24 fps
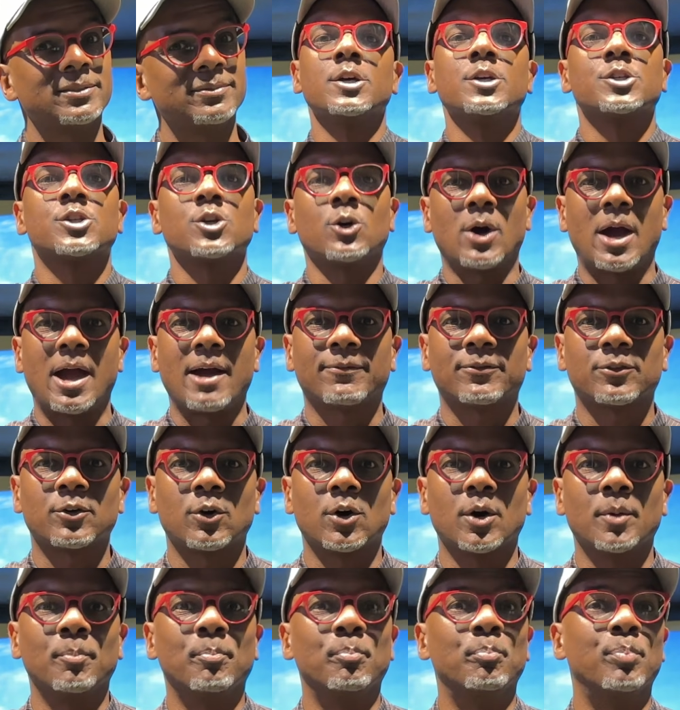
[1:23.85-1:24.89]
So after
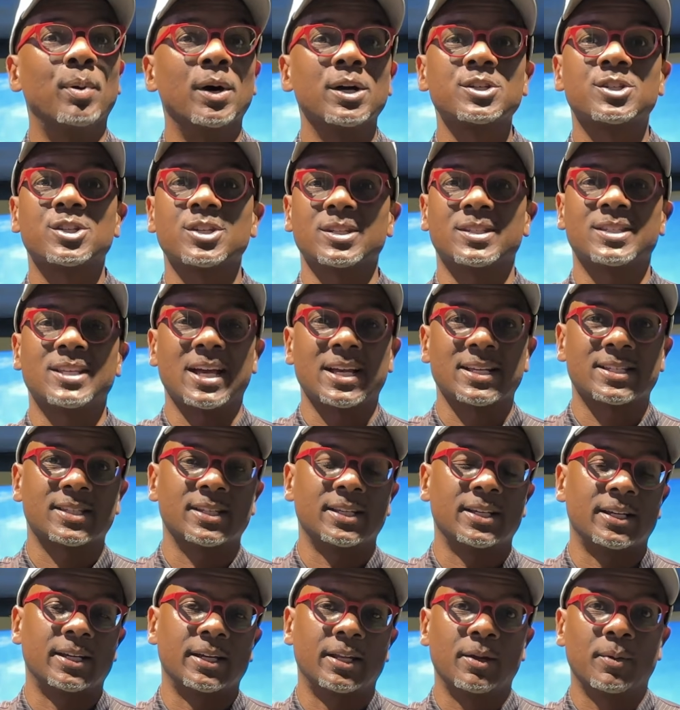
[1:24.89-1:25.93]
a bunch of
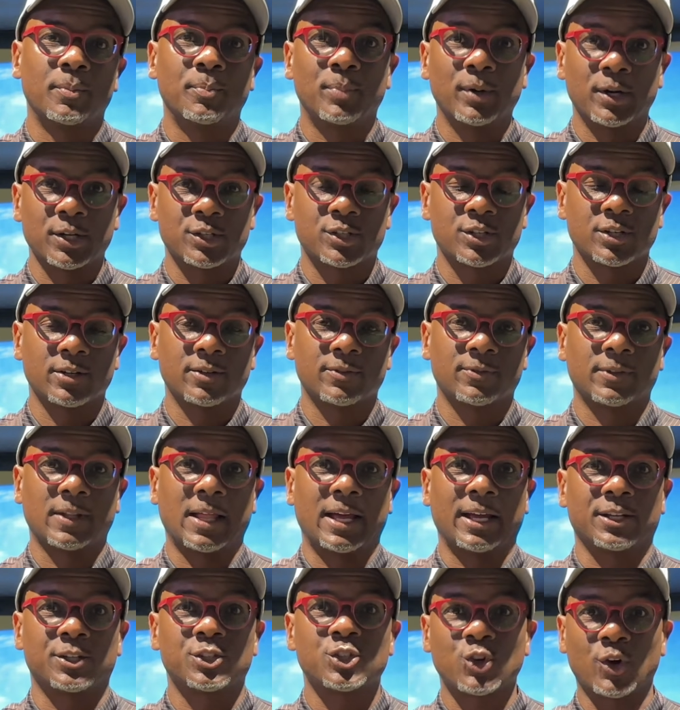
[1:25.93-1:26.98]
testing and a bunch of
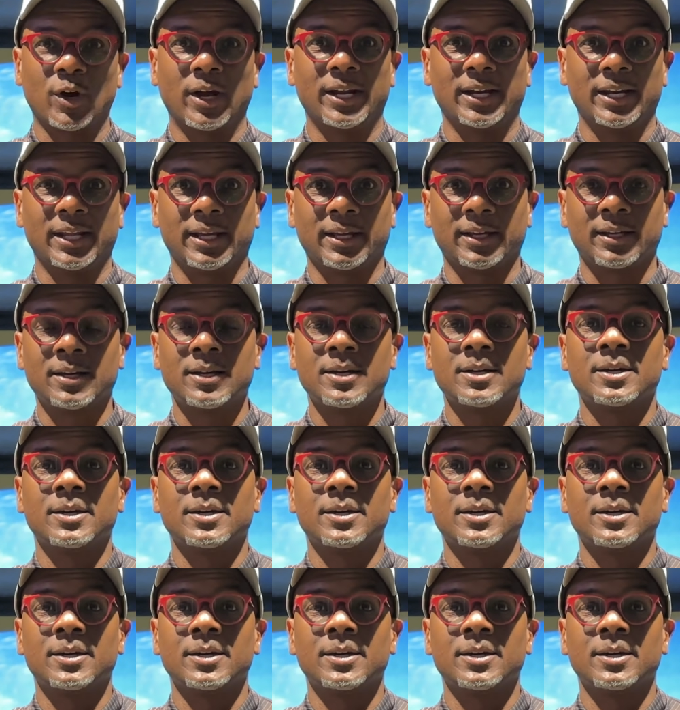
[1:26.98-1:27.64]
training